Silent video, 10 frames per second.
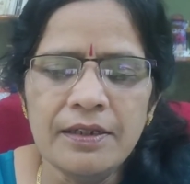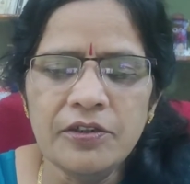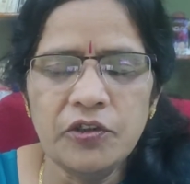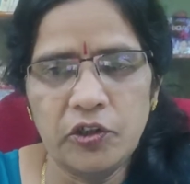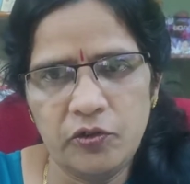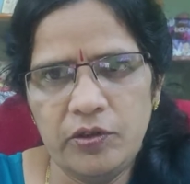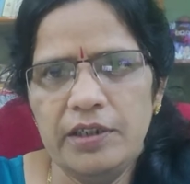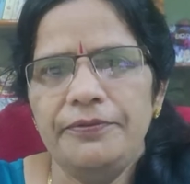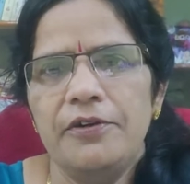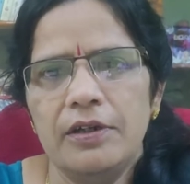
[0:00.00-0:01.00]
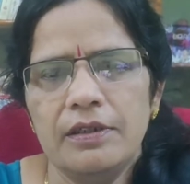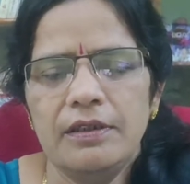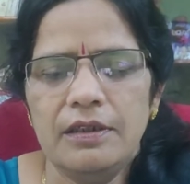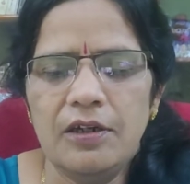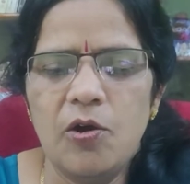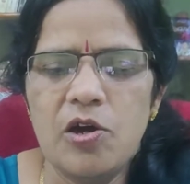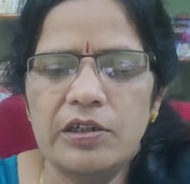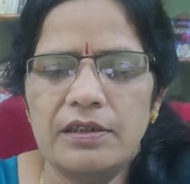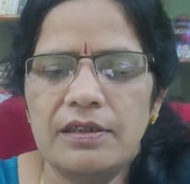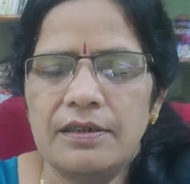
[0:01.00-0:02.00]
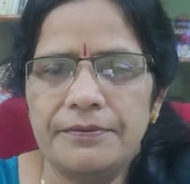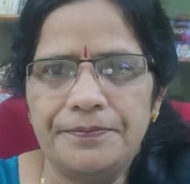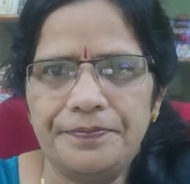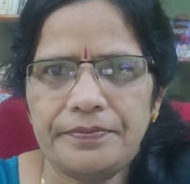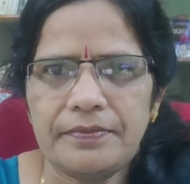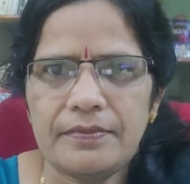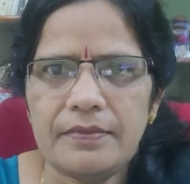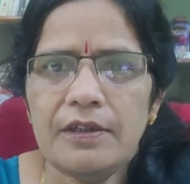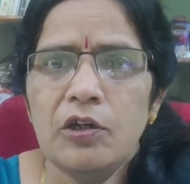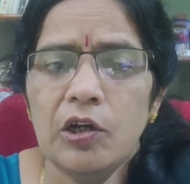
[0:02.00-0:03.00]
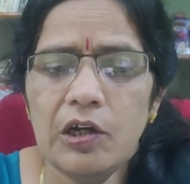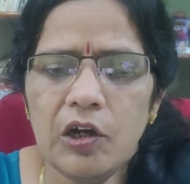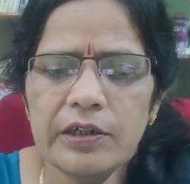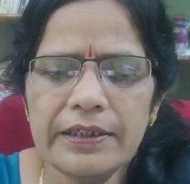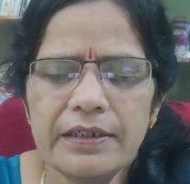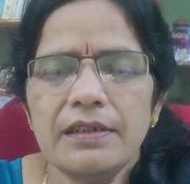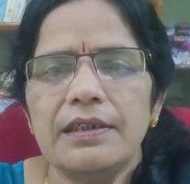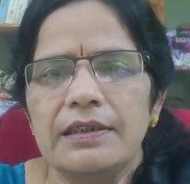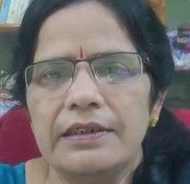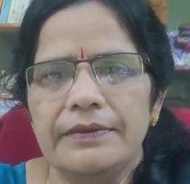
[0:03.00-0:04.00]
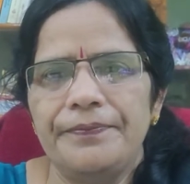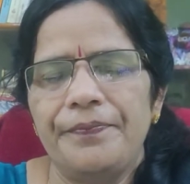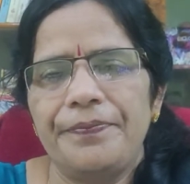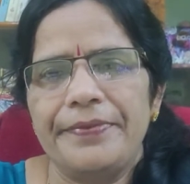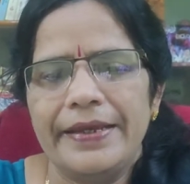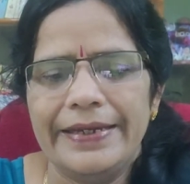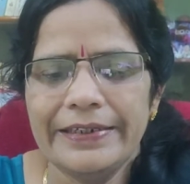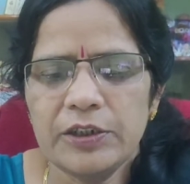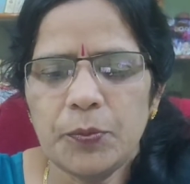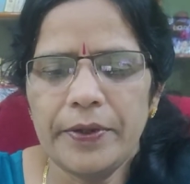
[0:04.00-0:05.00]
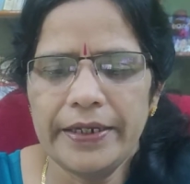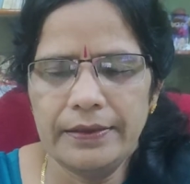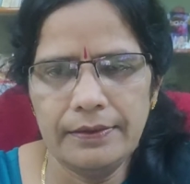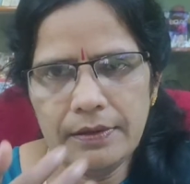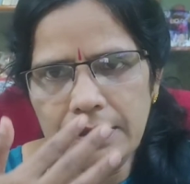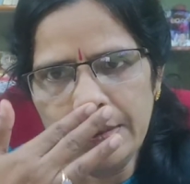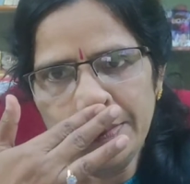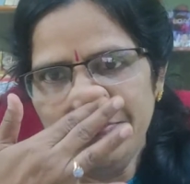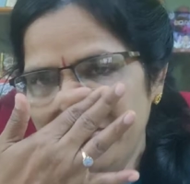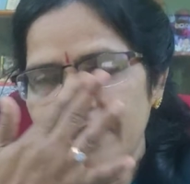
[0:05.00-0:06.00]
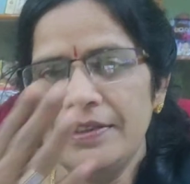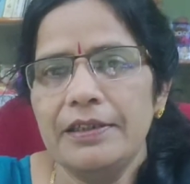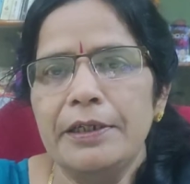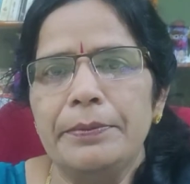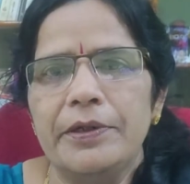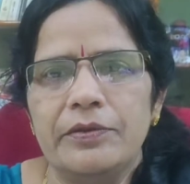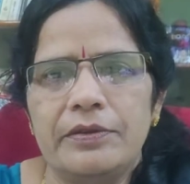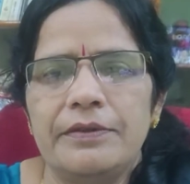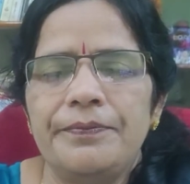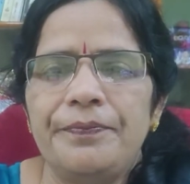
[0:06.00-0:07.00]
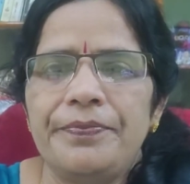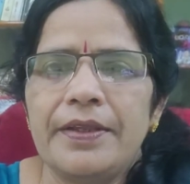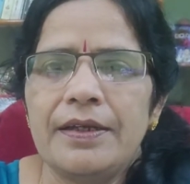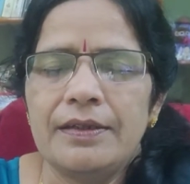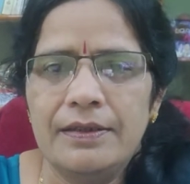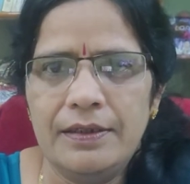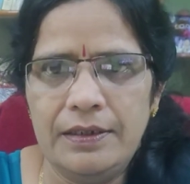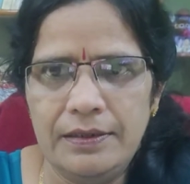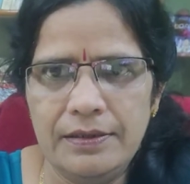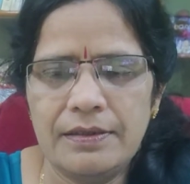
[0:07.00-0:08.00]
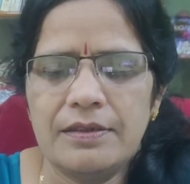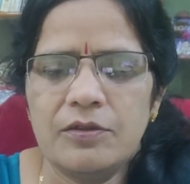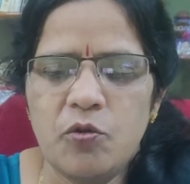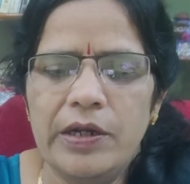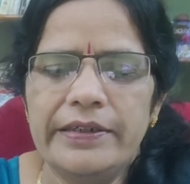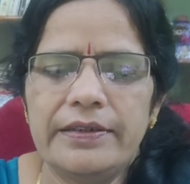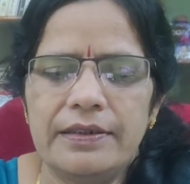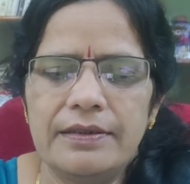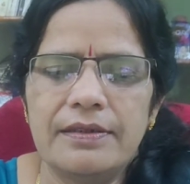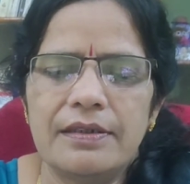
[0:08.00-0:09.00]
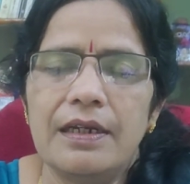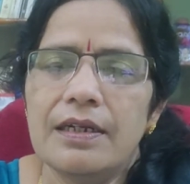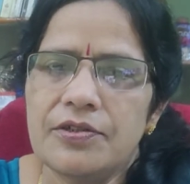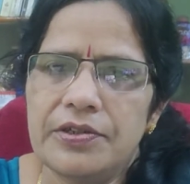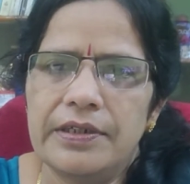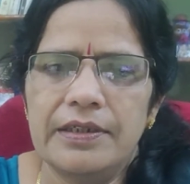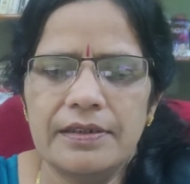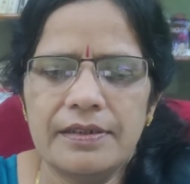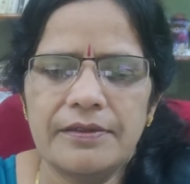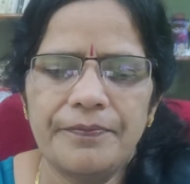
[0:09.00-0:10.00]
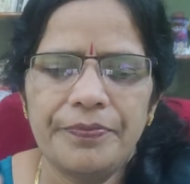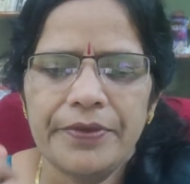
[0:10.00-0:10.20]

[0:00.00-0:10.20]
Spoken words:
So today further God or Lord Krishna explains further about his qualities, Lakshanas.